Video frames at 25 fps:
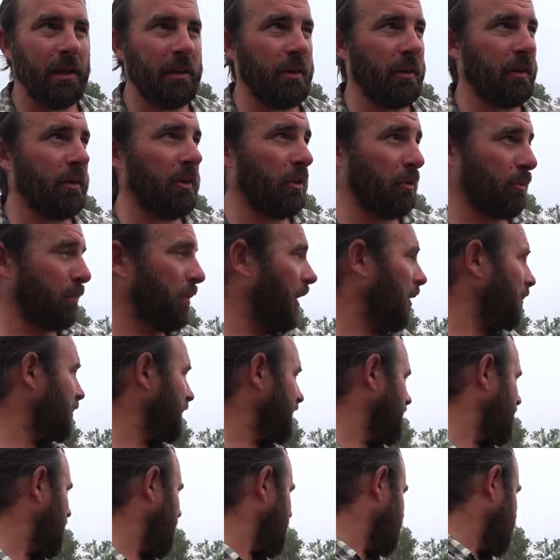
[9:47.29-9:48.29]
here. It'll
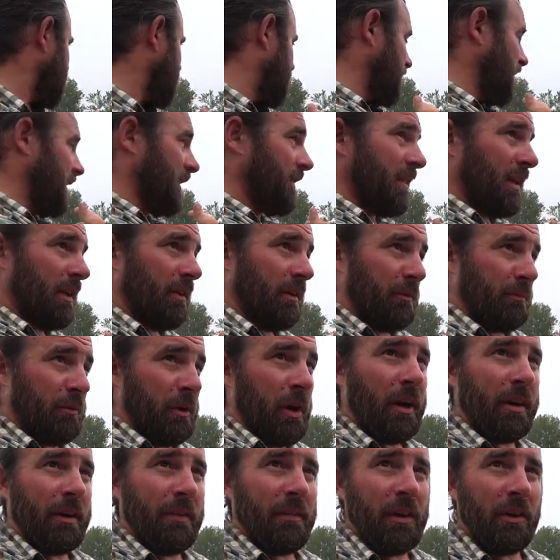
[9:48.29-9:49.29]
probably nest, in the, if
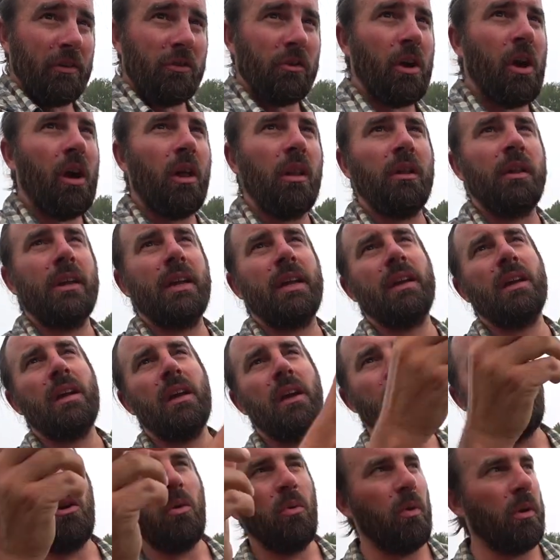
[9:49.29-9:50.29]
not in this colony,
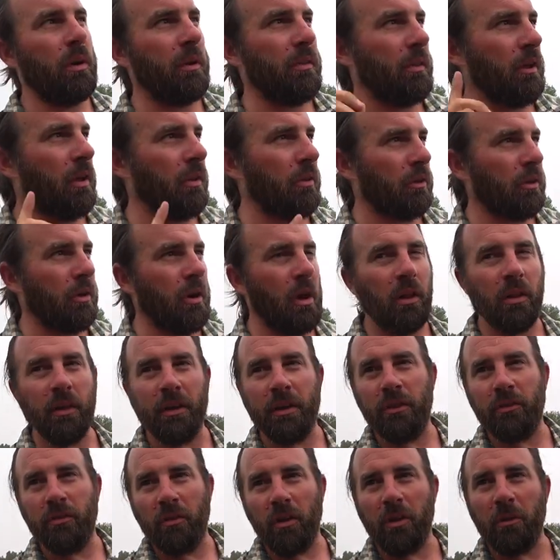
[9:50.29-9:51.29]
one of the other
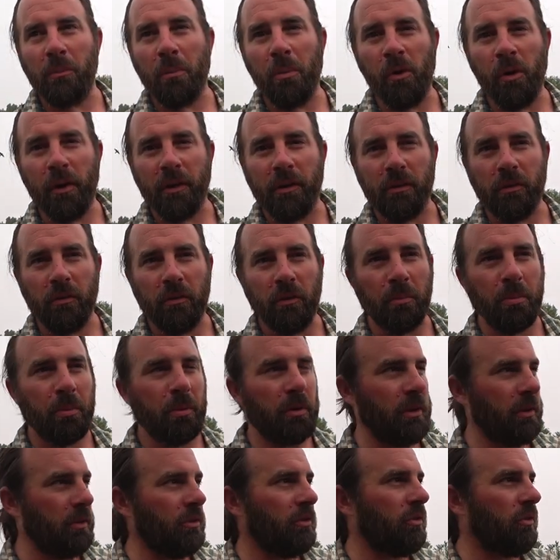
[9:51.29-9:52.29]
colonies on the point. They're
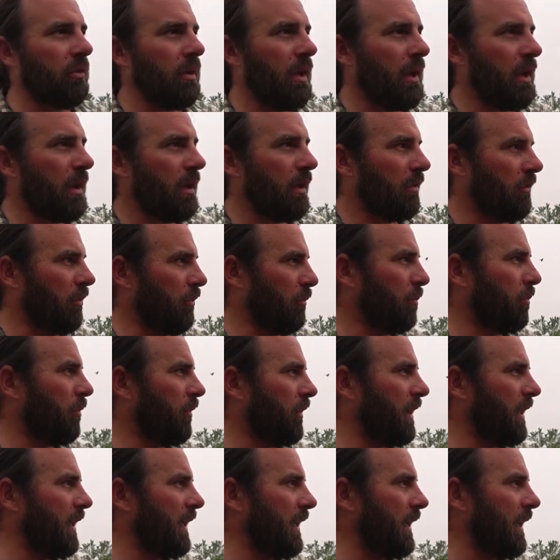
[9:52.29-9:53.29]
pretty, they're
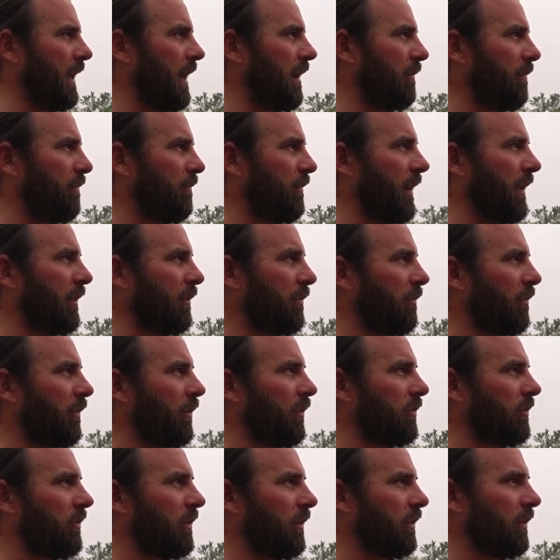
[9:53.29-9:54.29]
pretty uh,
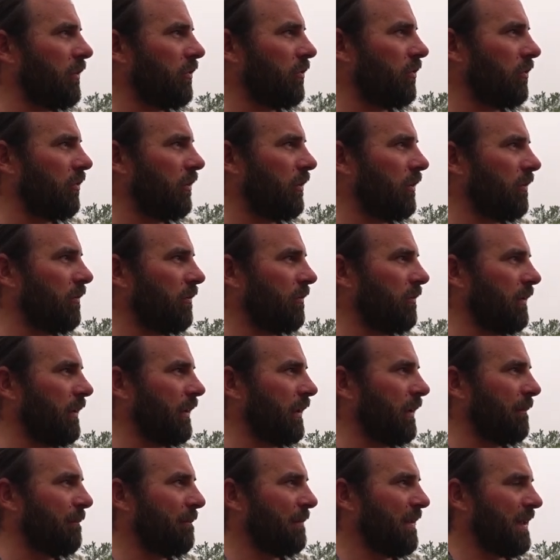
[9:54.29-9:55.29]
faithful to their sort of
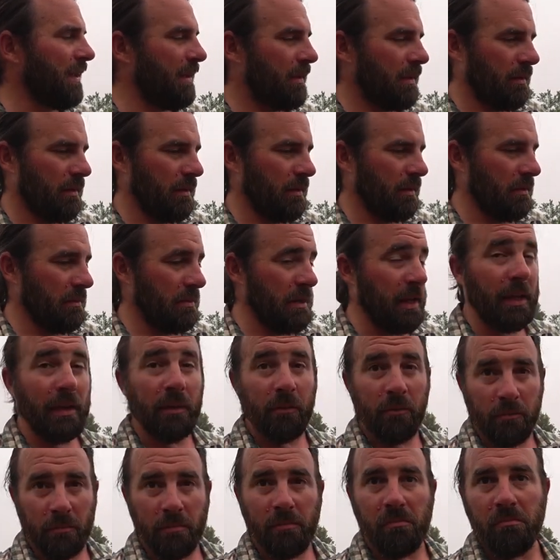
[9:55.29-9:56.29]
uh, uh
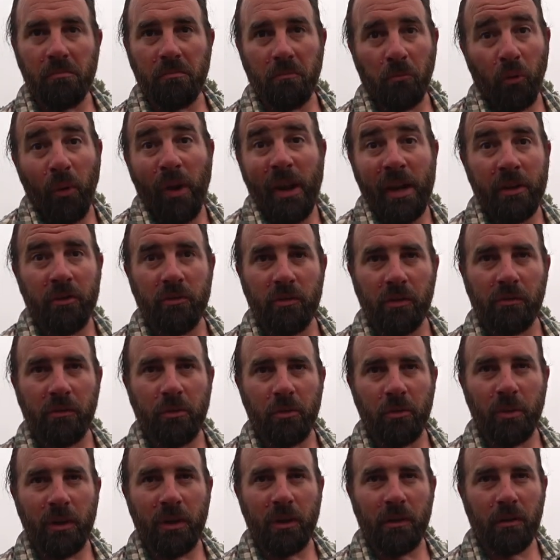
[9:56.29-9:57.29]
native range, if
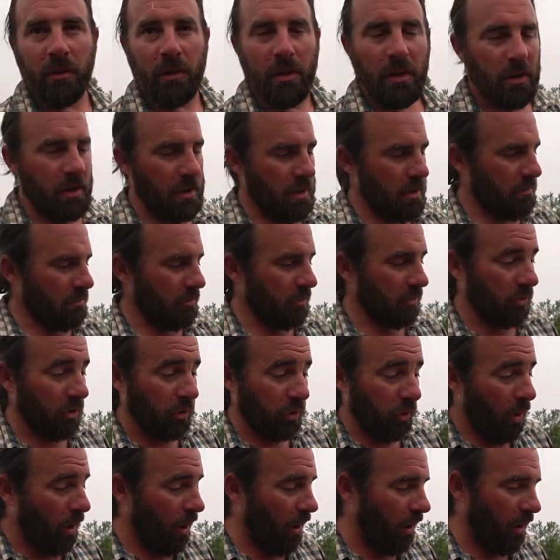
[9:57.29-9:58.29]
you will. It's going
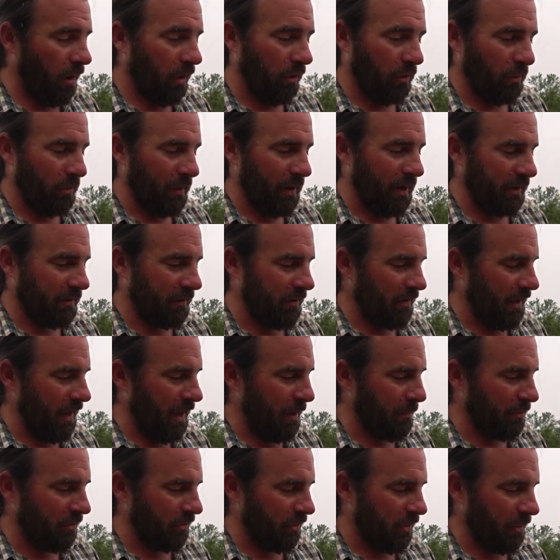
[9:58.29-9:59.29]
to go all the way to the
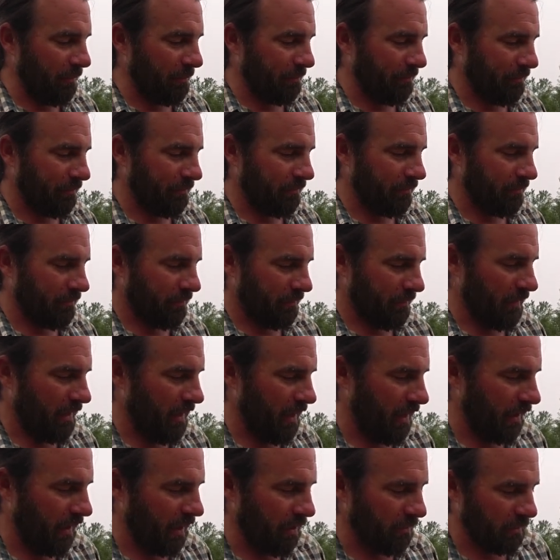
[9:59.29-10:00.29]
Amazon,
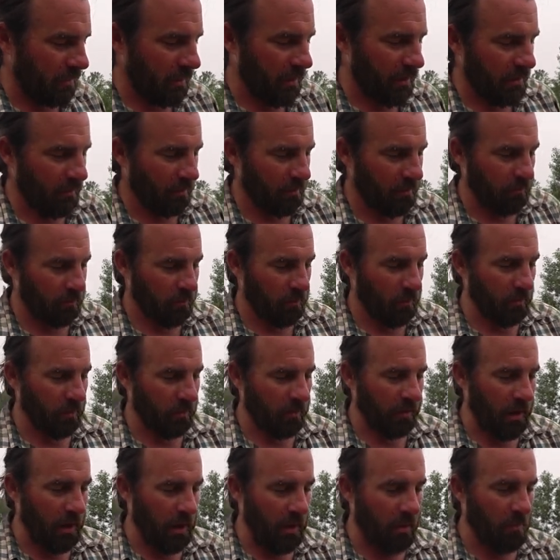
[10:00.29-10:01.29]
hang out there
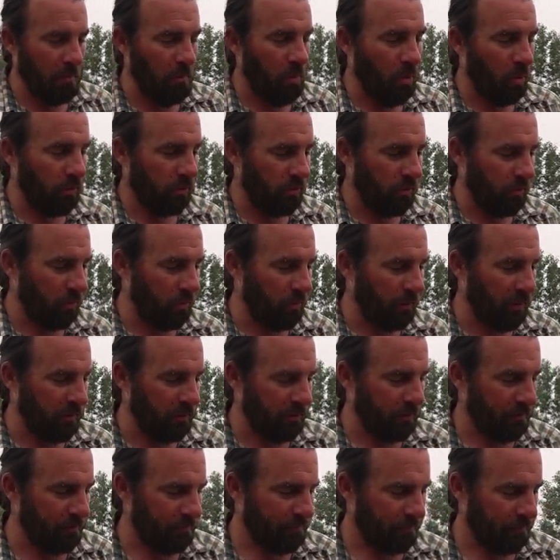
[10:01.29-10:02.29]
for uh, most of the
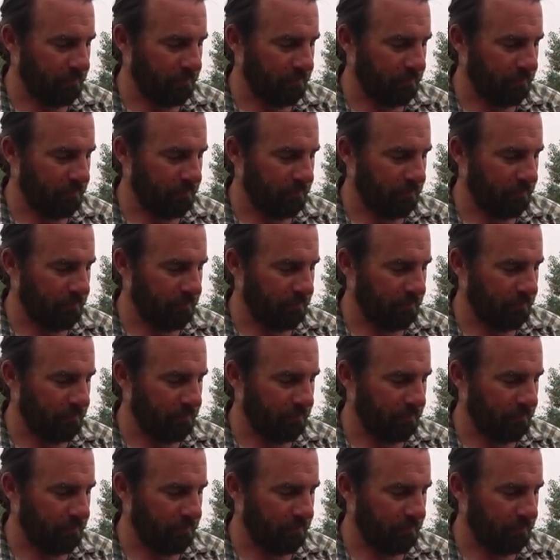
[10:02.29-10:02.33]
winter.